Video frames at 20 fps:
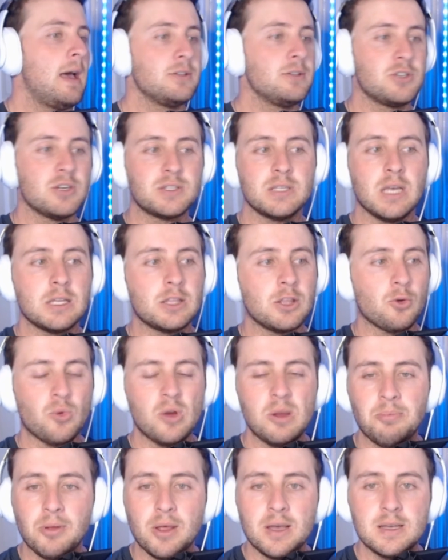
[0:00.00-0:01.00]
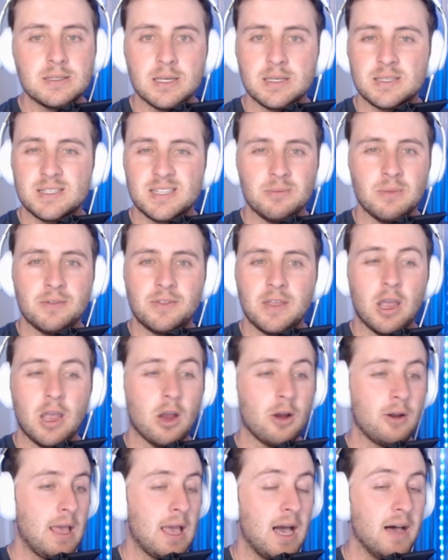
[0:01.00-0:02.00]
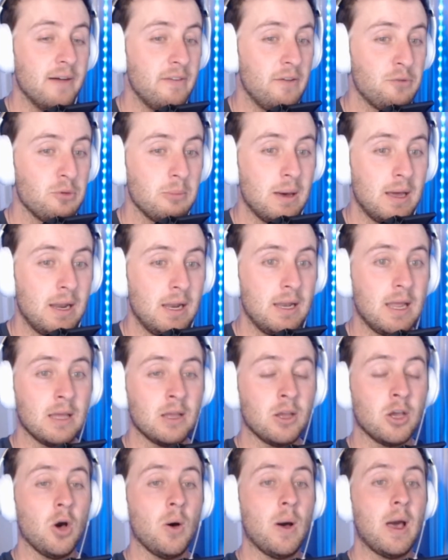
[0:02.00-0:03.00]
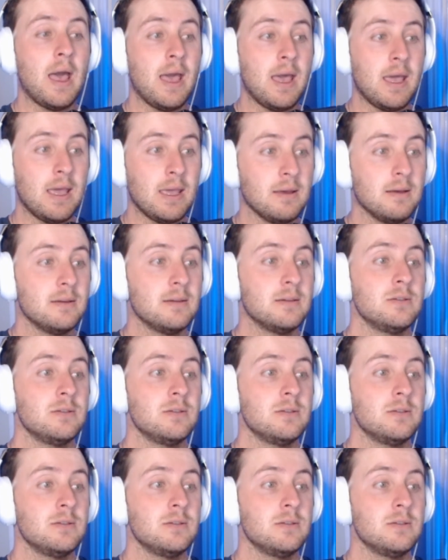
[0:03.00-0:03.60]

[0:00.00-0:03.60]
just like the replay system that they already have implemented, and go, hey,